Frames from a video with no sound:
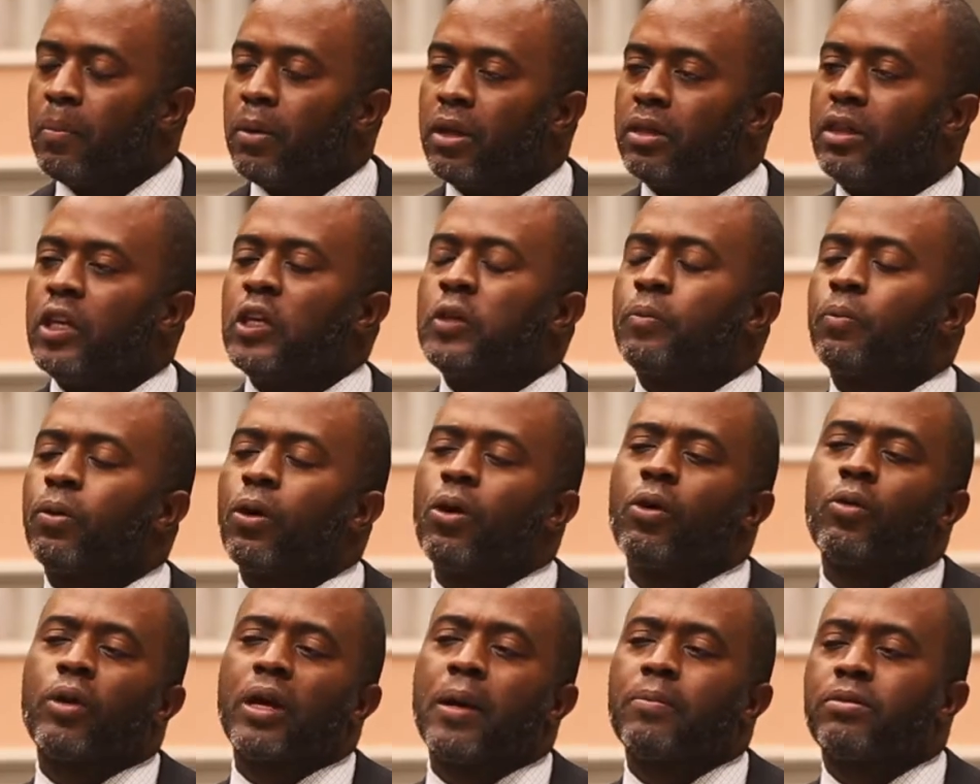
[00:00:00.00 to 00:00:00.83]
But these
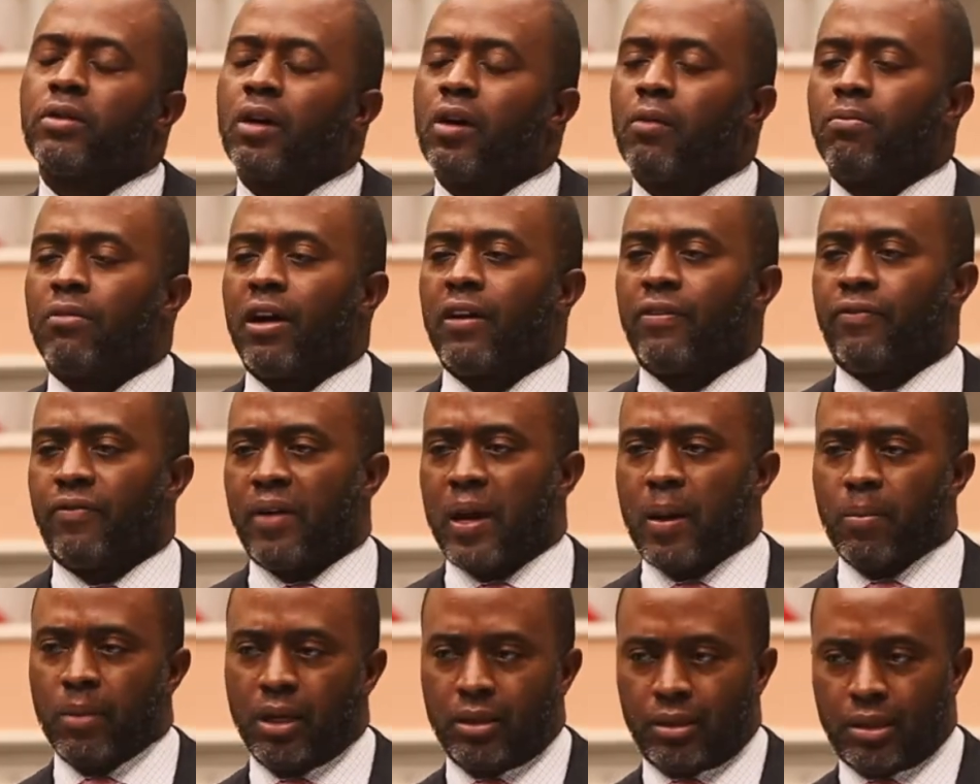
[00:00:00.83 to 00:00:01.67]
programs helped my
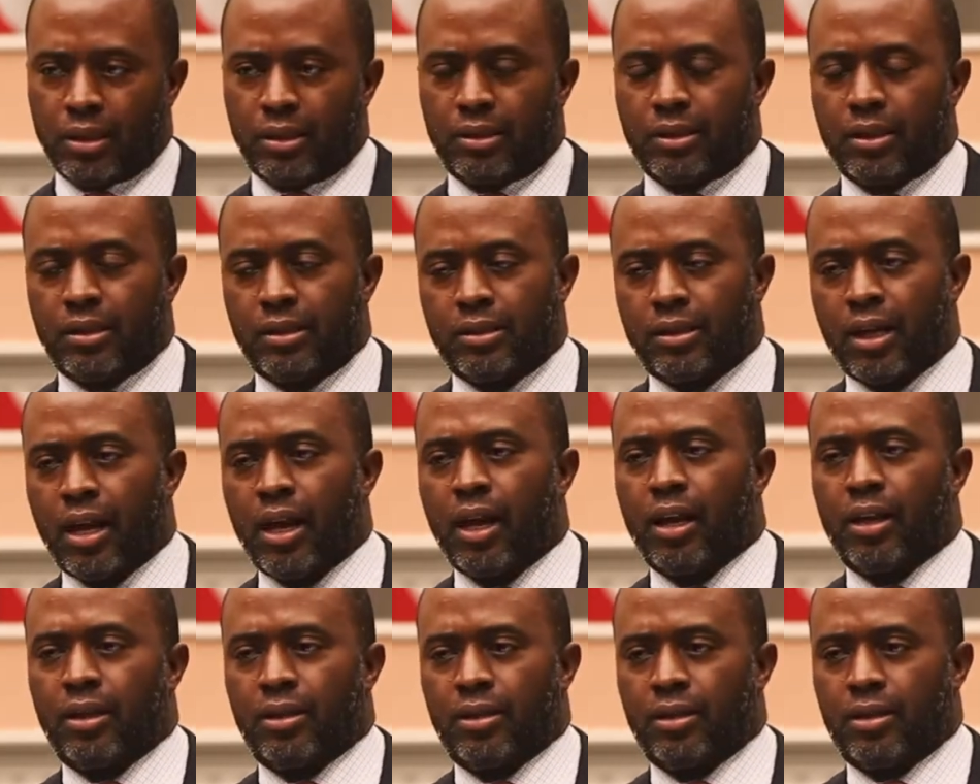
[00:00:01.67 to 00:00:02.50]
family to
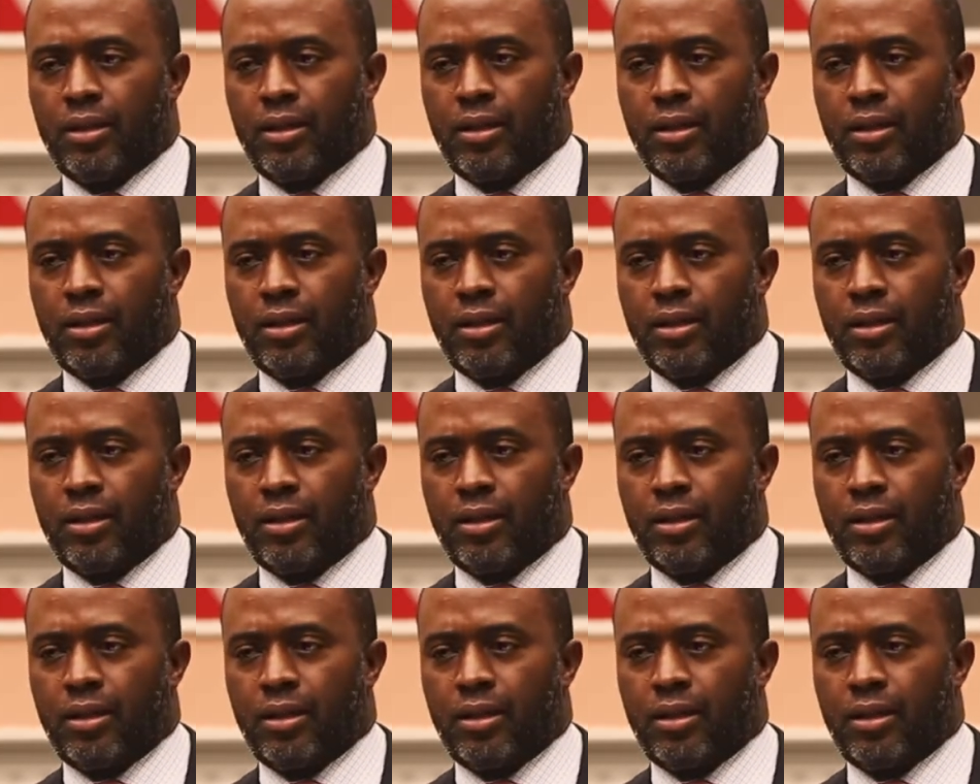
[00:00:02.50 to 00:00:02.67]
sustain.